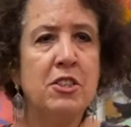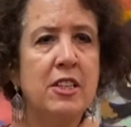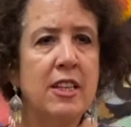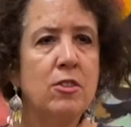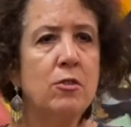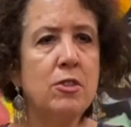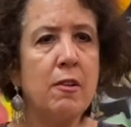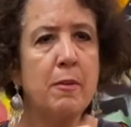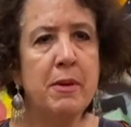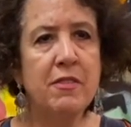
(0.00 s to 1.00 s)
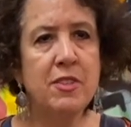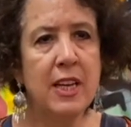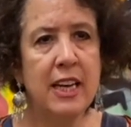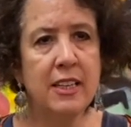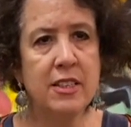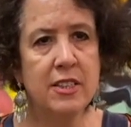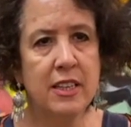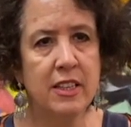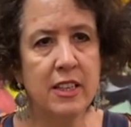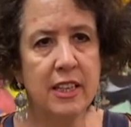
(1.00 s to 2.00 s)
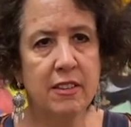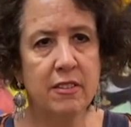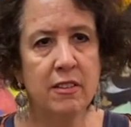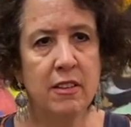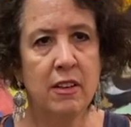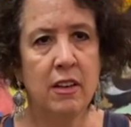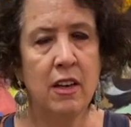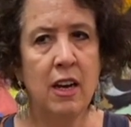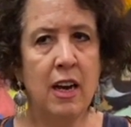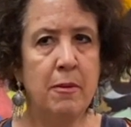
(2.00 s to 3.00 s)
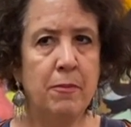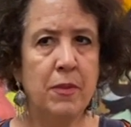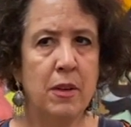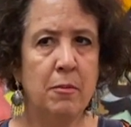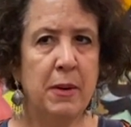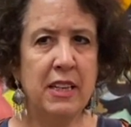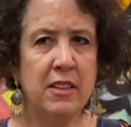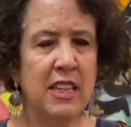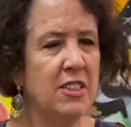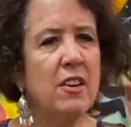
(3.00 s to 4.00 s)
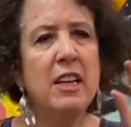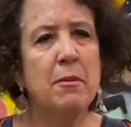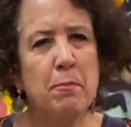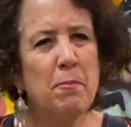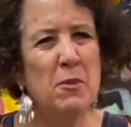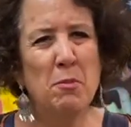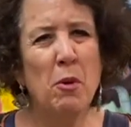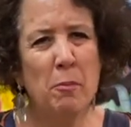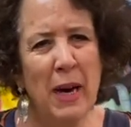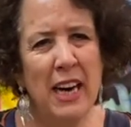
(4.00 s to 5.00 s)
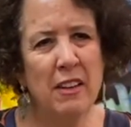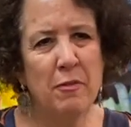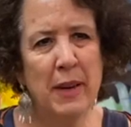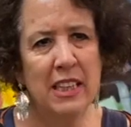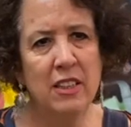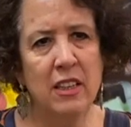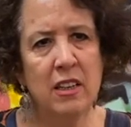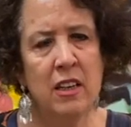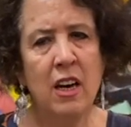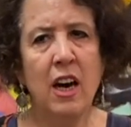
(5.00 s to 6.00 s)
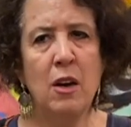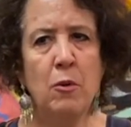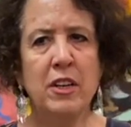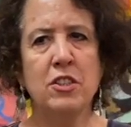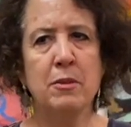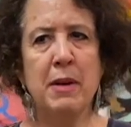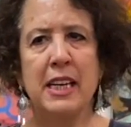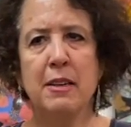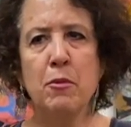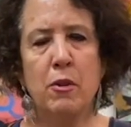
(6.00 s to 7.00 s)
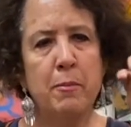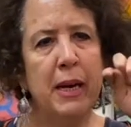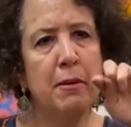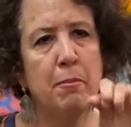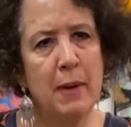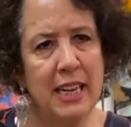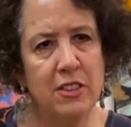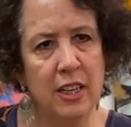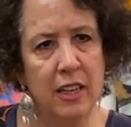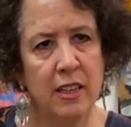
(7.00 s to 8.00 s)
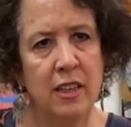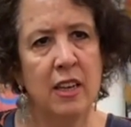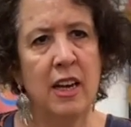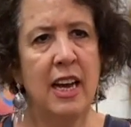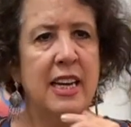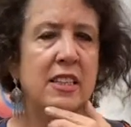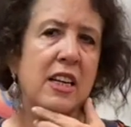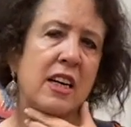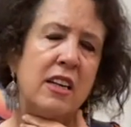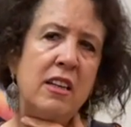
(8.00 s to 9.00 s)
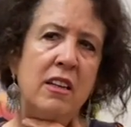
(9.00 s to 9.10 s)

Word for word: she, there's also a bit of sadness underneath. Yeah. Um, but that's only a small part of Magda. I wanted to make it more about Magda. And uh,